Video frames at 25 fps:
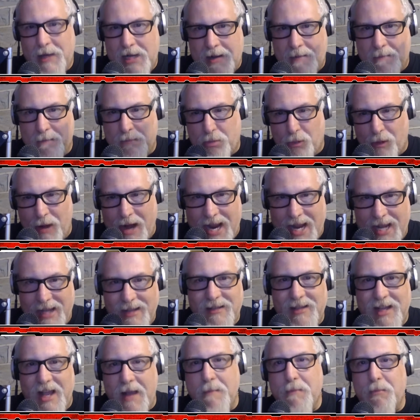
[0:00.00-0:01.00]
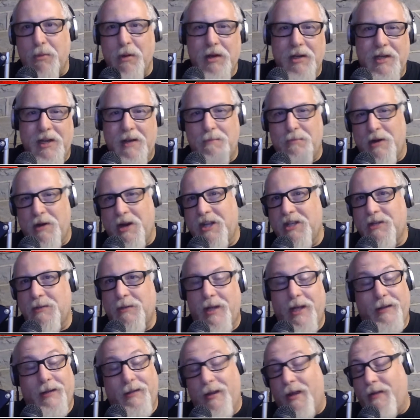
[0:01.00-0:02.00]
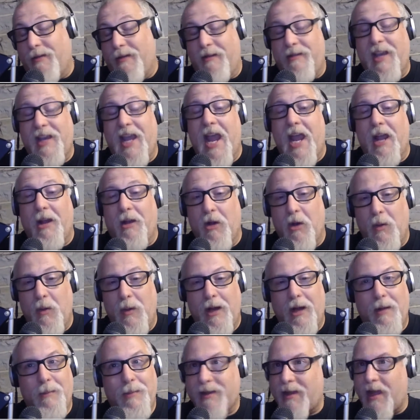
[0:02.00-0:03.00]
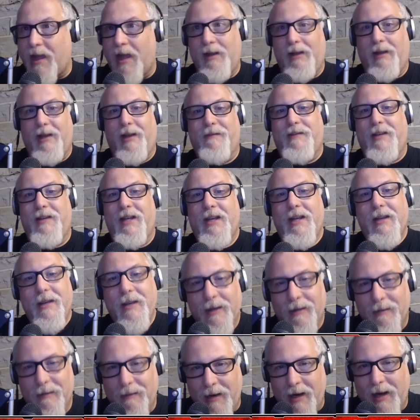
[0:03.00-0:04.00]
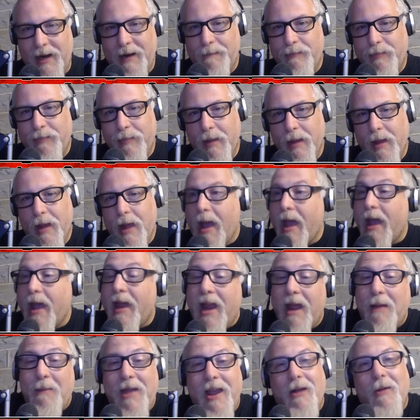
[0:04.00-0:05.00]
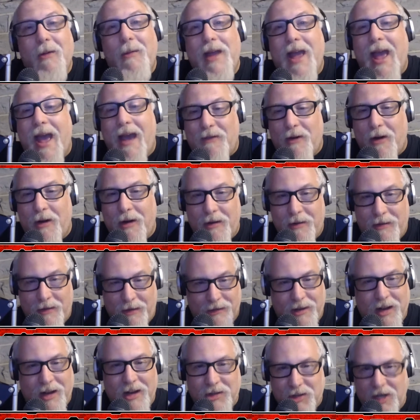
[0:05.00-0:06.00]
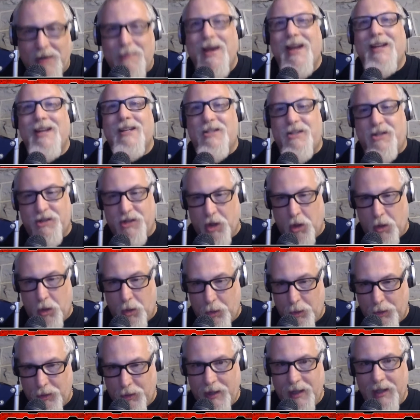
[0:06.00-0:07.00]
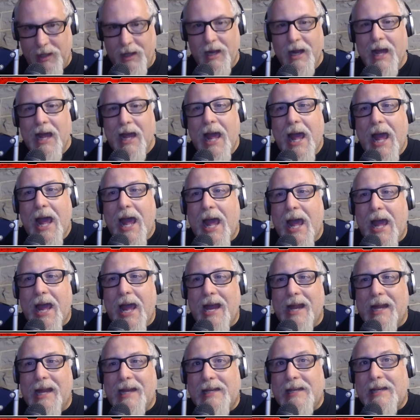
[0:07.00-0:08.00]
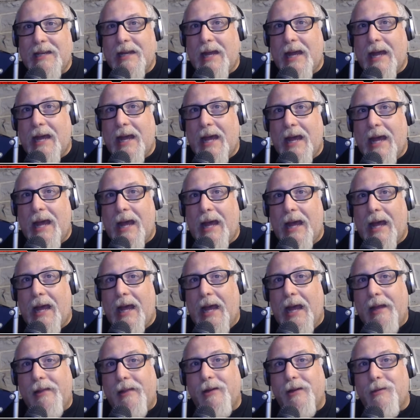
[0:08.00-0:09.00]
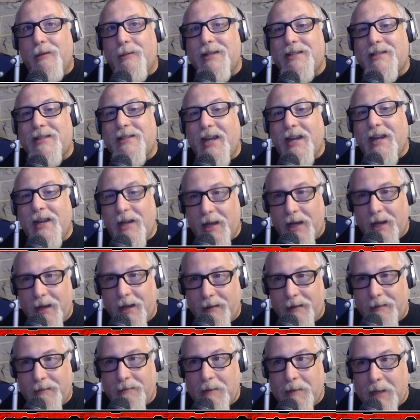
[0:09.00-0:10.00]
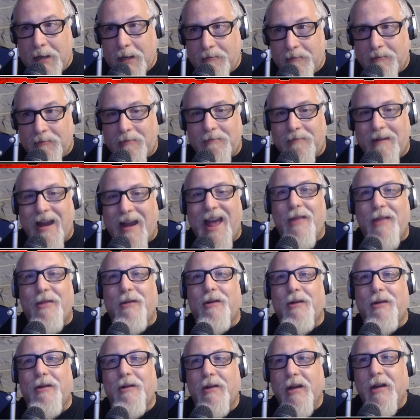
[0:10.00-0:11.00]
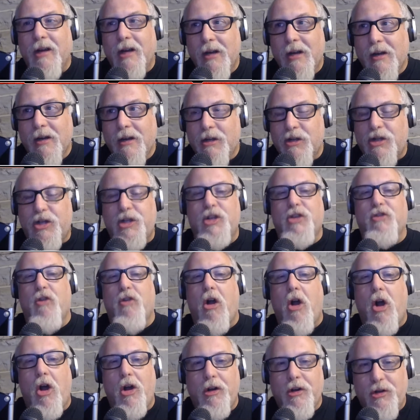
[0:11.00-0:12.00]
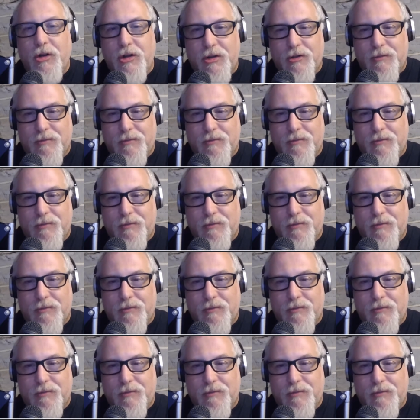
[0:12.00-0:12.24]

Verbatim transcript: brains, imprinted brains were like, no, this can't go well, but they loved it, right? And then here we have our discussion about a soul, and there was a rather strong